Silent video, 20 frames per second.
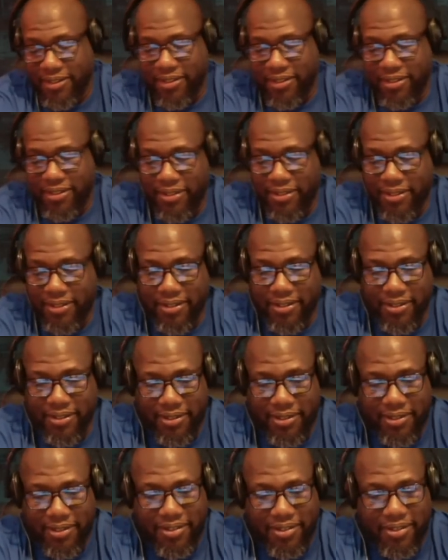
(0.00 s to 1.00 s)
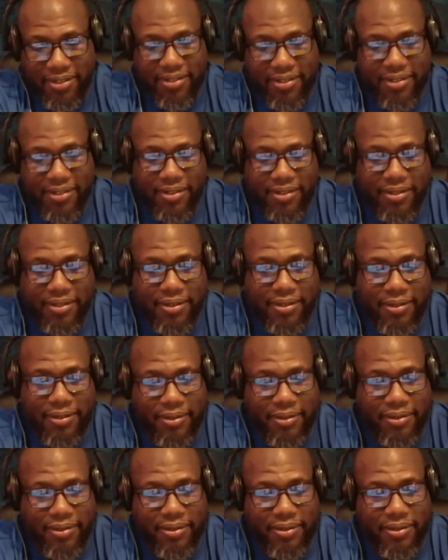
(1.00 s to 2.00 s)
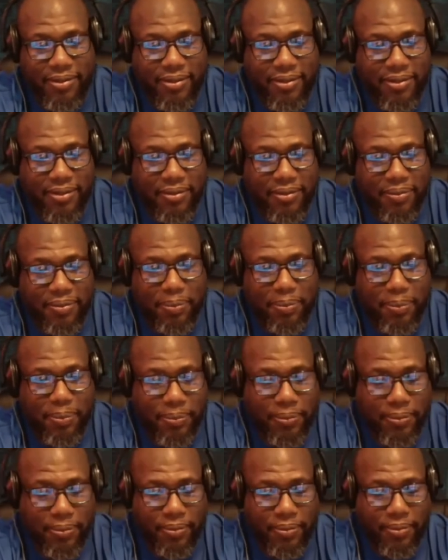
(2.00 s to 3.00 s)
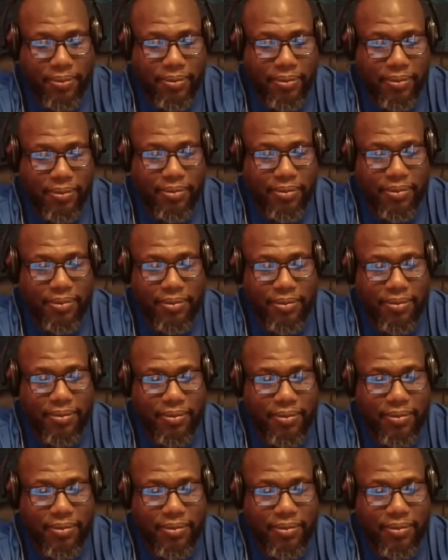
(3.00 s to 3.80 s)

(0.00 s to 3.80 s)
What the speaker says: No words are spoken by the person on screen.